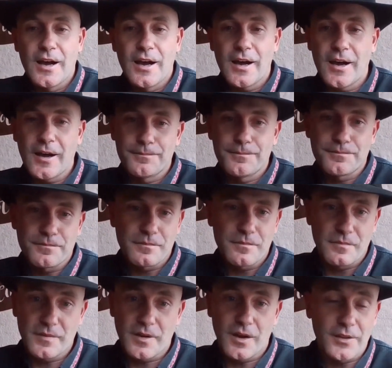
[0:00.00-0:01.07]
on
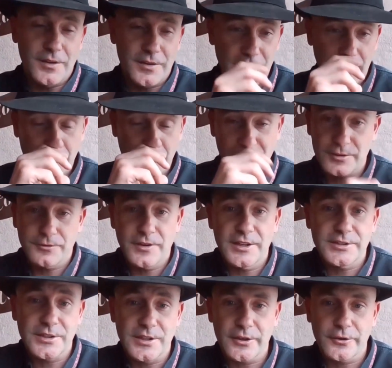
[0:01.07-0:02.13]
the same
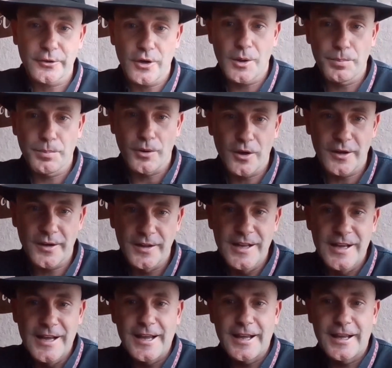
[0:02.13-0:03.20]
reservation I grew up on,
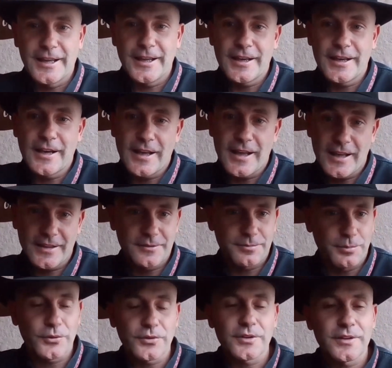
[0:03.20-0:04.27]
he had these
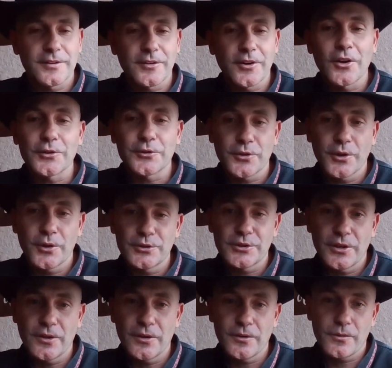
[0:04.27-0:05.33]
bulls at this college
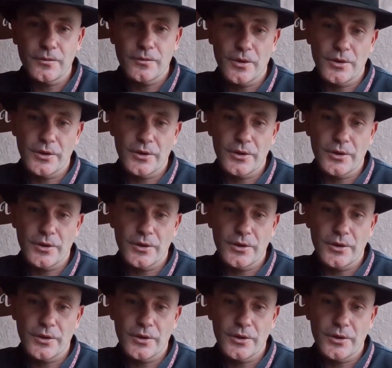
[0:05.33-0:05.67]
rodeo,